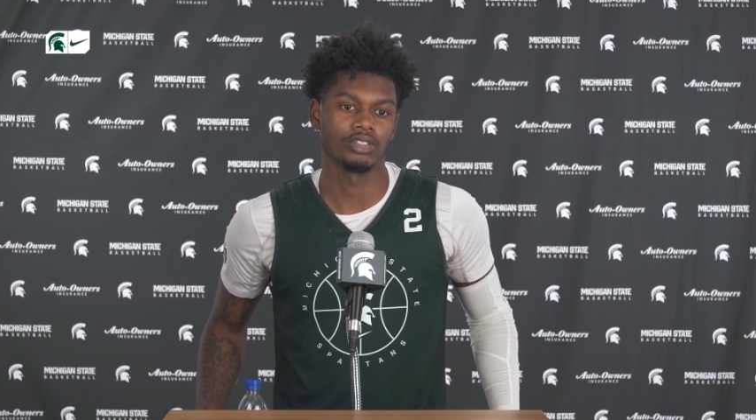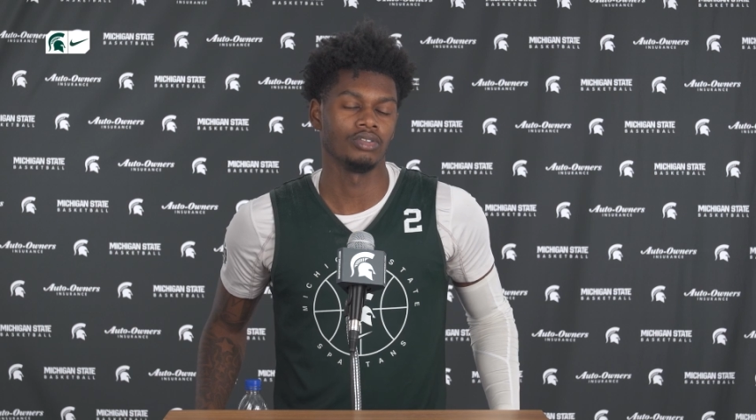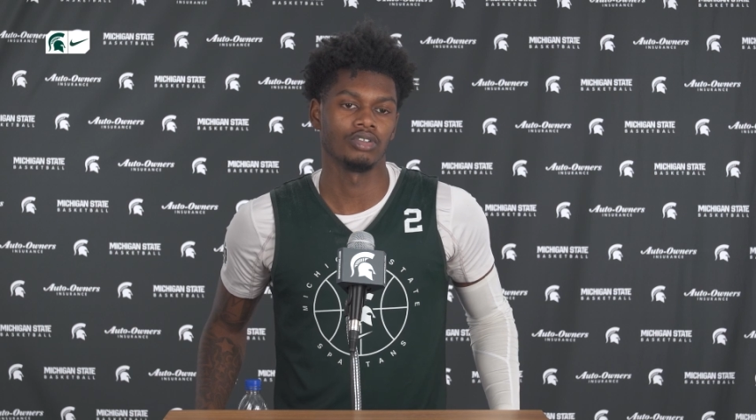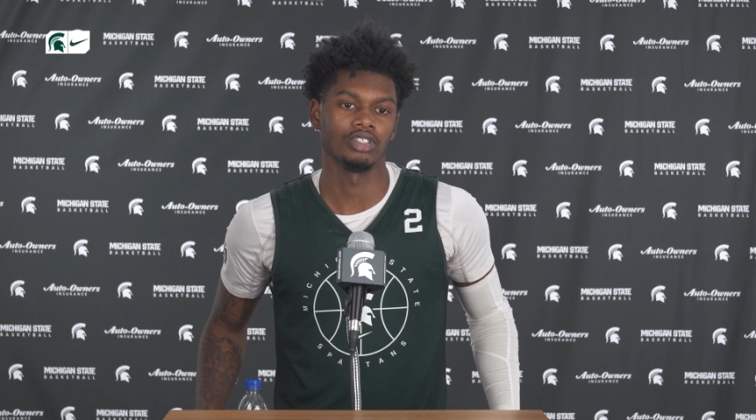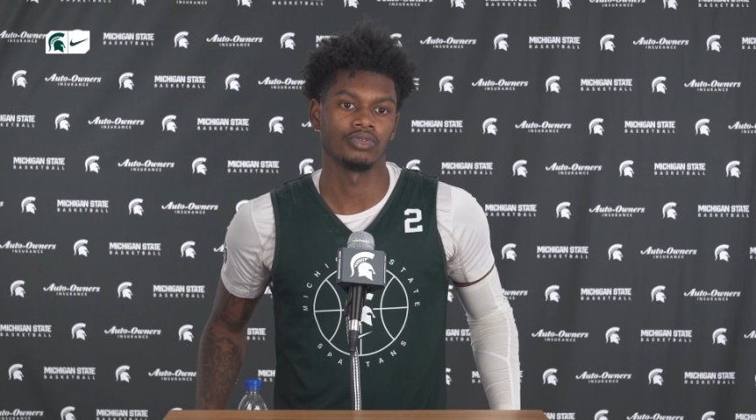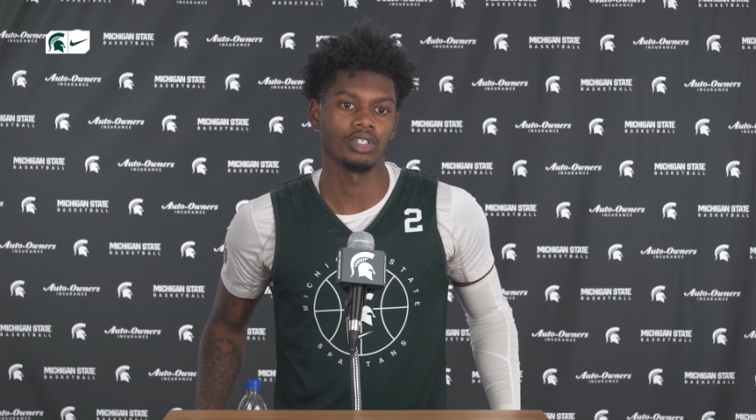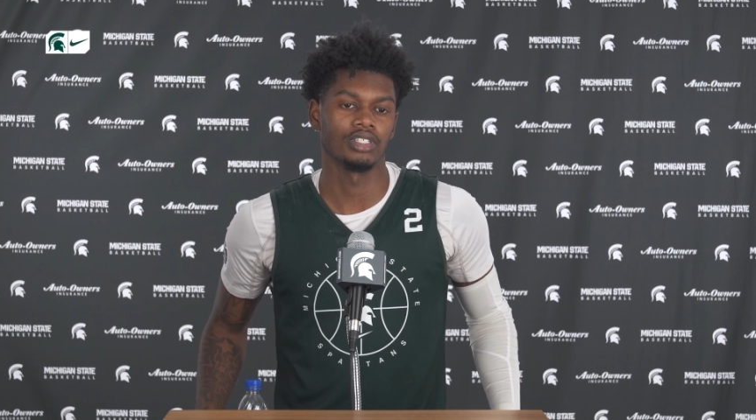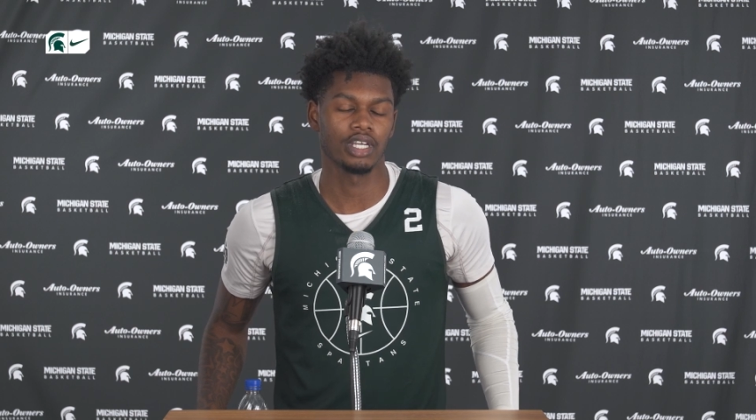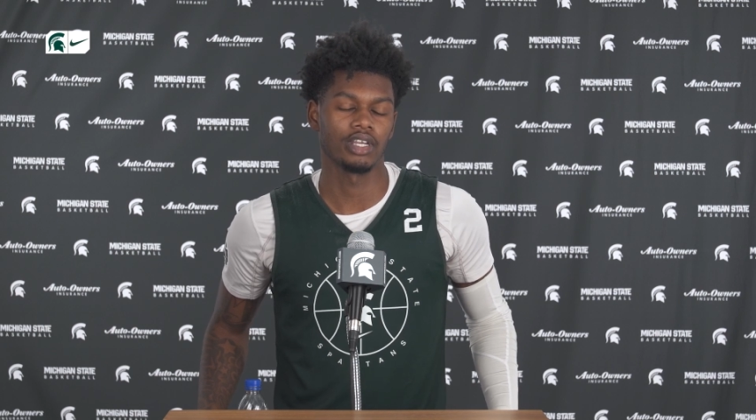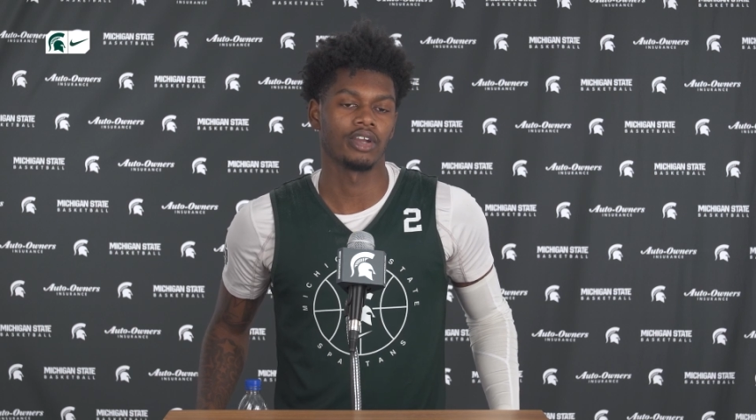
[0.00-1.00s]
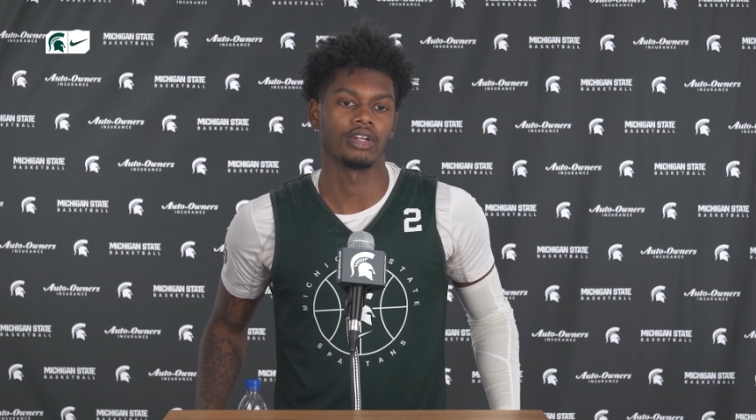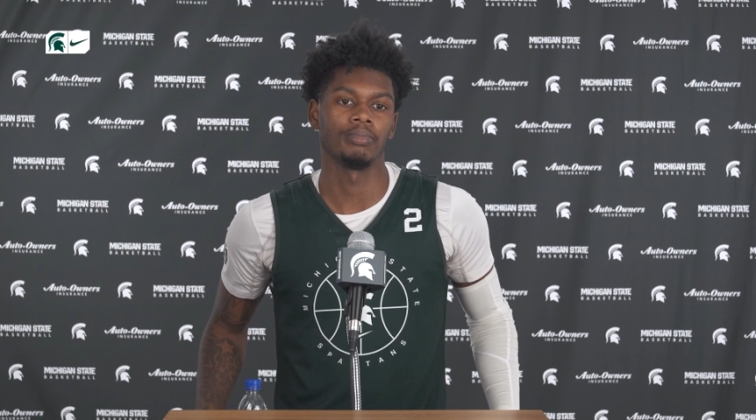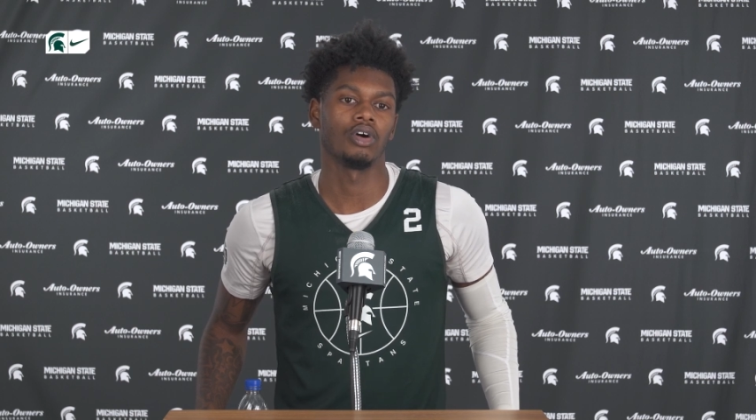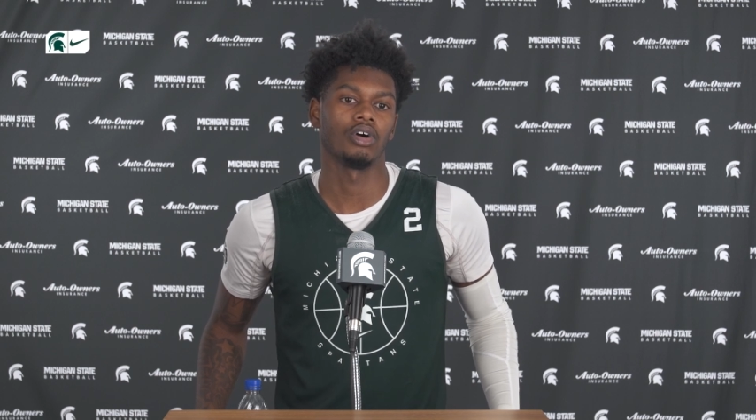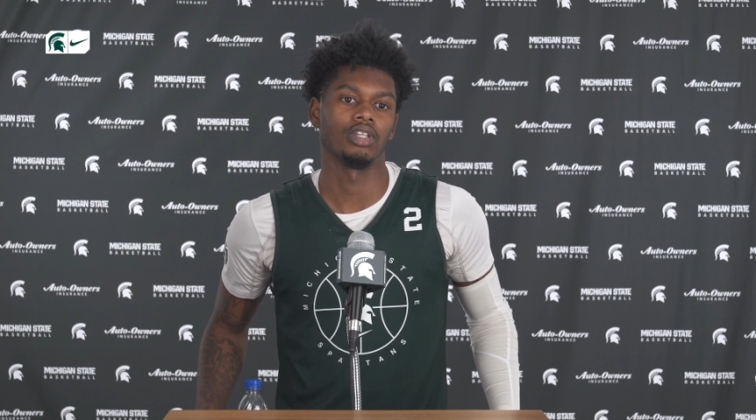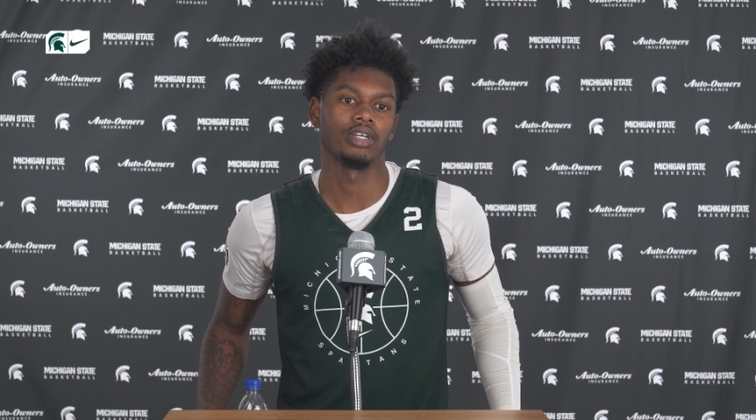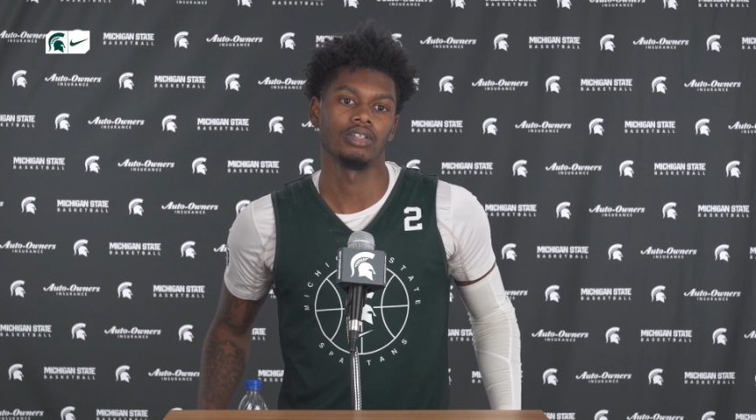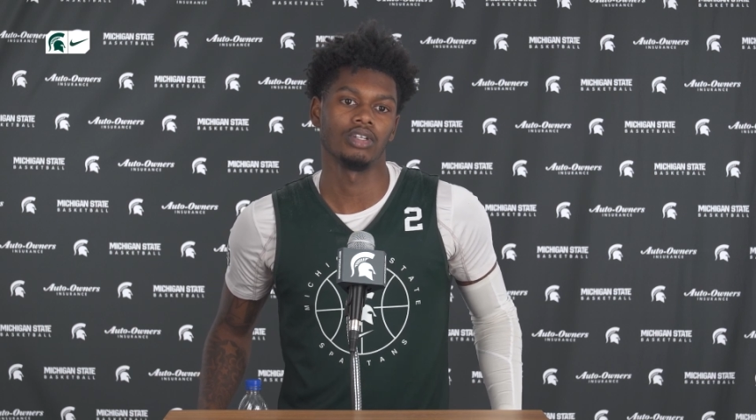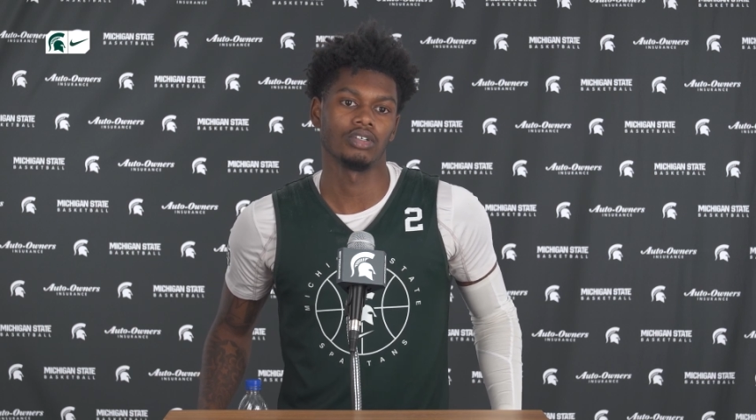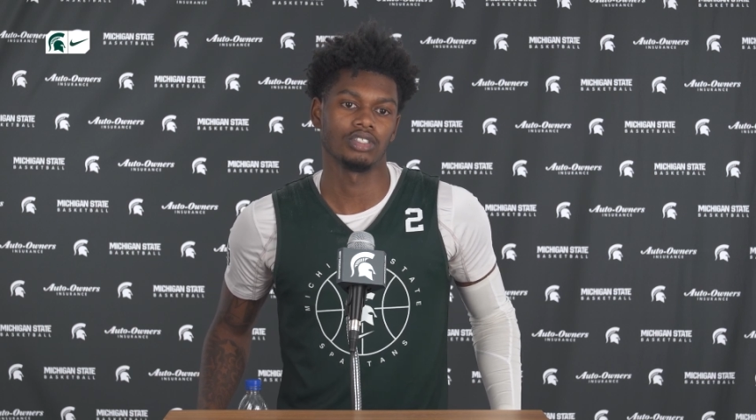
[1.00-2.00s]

you know, just really take care of the ball and, you know,